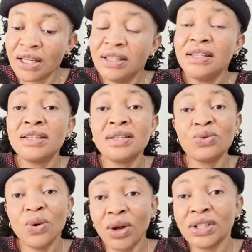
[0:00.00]
This is
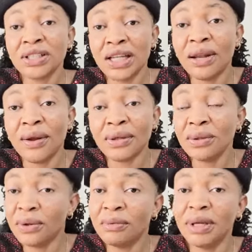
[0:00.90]
what the Lord
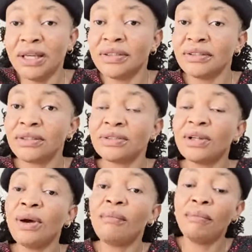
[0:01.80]
told me.
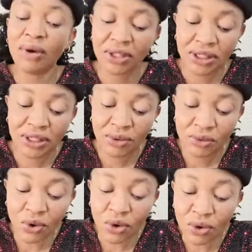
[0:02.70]
Somebody
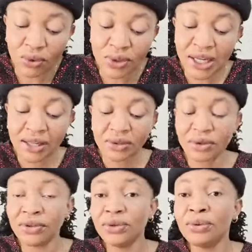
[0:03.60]
concluded
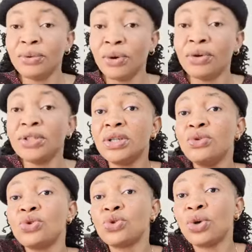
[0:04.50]
on you until
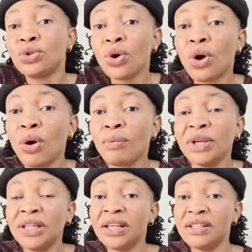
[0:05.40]
you showed up
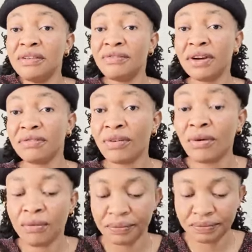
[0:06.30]
in a different
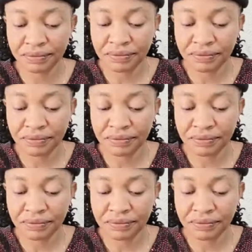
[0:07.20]
form.